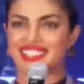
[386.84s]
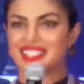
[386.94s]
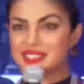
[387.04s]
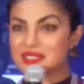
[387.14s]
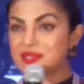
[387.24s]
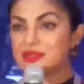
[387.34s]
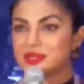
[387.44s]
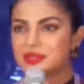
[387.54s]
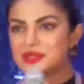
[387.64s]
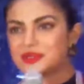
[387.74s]
He doesn't know
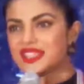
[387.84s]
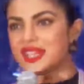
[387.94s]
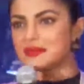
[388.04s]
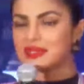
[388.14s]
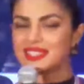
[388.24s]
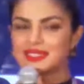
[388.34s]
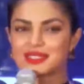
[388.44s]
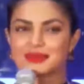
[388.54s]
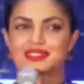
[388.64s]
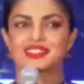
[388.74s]
what to do when I'm mean to
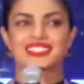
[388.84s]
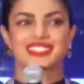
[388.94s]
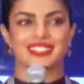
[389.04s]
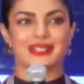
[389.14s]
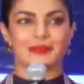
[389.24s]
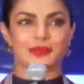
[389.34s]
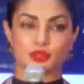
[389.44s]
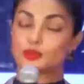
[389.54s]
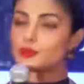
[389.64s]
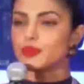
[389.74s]
him. So it's
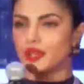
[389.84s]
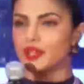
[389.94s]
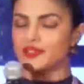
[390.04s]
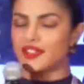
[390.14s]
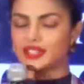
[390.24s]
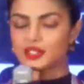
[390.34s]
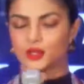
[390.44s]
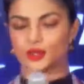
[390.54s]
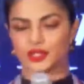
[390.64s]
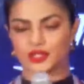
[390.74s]
to, in fact, the
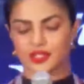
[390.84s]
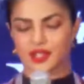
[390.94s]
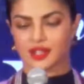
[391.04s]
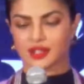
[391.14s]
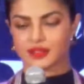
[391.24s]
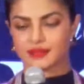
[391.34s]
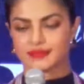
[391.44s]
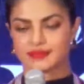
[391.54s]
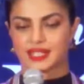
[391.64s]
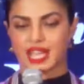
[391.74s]
whole
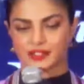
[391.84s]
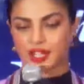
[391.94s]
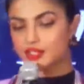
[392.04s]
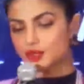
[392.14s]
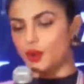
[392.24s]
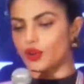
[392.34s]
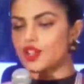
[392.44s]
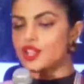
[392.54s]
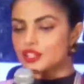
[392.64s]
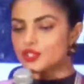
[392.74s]
lifeguard squad.
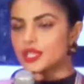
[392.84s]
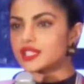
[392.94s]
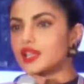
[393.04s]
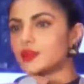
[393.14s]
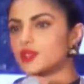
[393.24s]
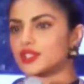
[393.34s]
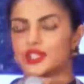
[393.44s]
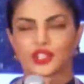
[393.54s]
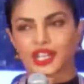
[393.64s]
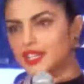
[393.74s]
So it was a
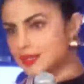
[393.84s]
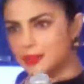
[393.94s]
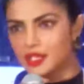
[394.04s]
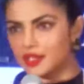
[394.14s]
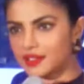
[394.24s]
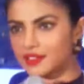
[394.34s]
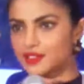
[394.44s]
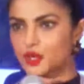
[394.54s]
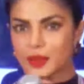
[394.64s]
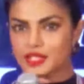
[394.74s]
great experience,
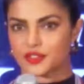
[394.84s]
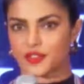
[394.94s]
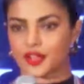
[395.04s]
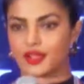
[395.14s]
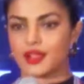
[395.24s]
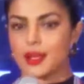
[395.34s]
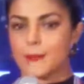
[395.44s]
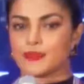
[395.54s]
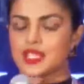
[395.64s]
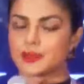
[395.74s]
so much fun,
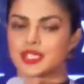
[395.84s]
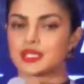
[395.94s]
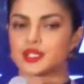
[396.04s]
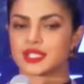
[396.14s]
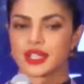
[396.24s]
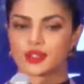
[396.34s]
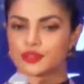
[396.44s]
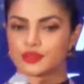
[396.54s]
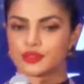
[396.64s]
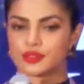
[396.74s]
especially because I
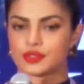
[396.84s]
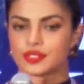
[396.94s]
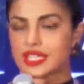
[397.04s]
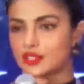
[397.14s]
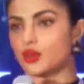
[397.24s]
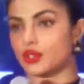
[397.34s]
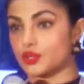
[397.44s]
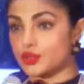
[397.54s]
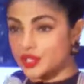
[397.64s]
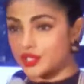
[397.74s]
could, Seth Gordon,
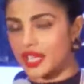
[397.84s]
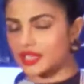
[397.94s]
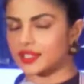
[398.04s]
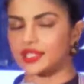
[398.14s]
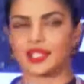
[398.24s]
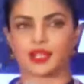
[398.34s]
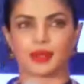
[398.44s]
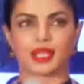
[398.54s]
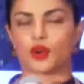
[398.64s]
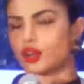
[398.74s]
who's the director, he had
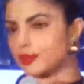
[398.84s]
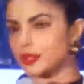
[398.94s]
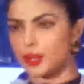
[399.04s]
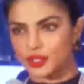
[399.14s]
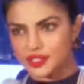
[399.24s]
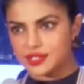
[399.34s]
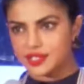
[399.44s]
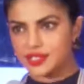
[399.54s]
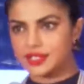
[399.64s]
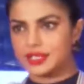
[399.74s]
made Horrible Bosses.
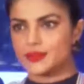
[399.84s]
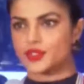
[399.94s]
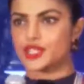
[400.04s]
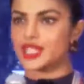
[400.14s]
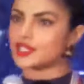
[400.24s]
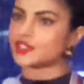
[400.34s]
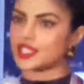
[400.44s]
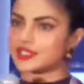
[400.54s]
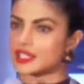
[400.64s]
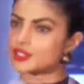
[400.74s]
So he has a
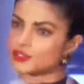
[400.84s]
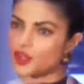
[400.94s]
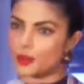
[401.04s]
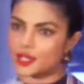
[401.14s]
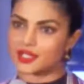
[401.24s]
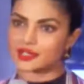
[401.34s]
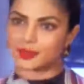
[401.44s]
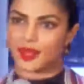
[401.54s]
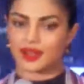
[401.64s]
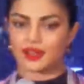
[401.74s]
great sense of comedy as
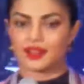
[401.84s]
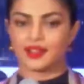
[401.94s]
well.